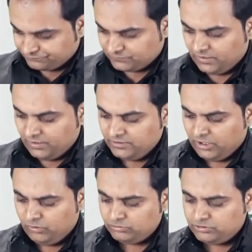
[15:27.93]

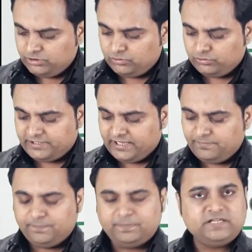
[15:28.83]
Now the load can
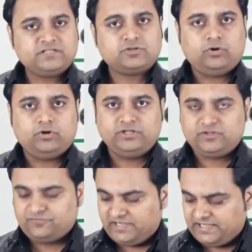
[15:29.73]
be placed on this
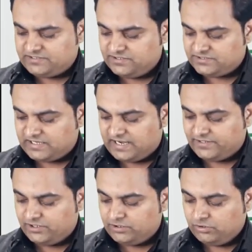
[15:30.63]
y-axis
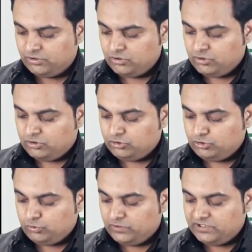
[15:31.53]
either
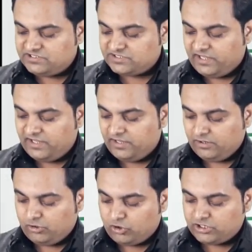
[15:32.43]
towards
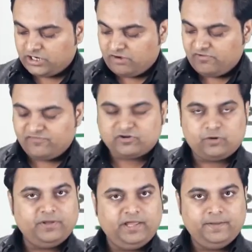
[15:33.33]
A or away from
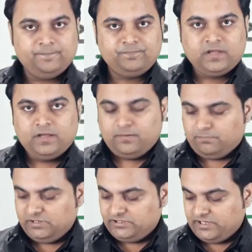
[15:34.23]
A.
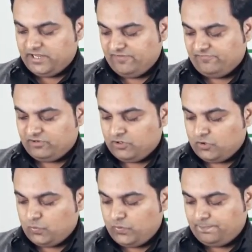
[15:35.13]
But if
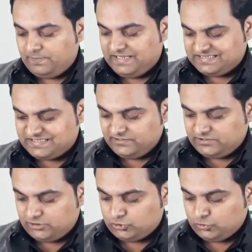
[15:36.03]
we place
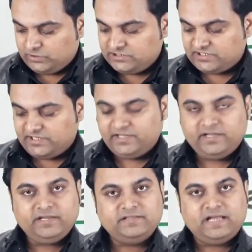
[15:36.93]
it towards A,
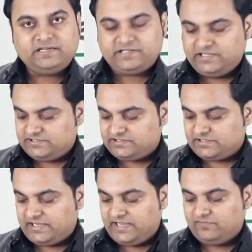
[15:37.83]
in that case
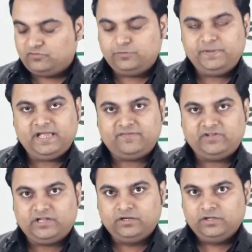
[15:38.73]
A would be
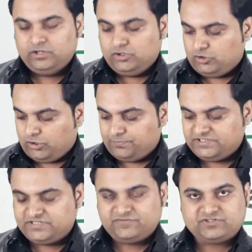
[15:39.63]
having
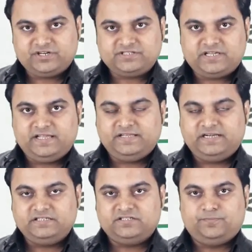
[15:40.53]
compressive stress, and that
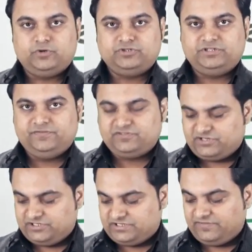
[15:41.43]
is a positive
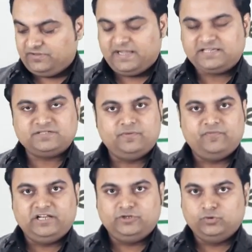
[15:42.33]
stress having maximum
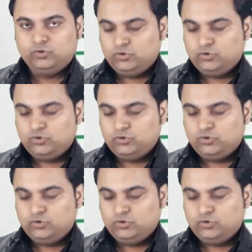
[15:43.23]
value.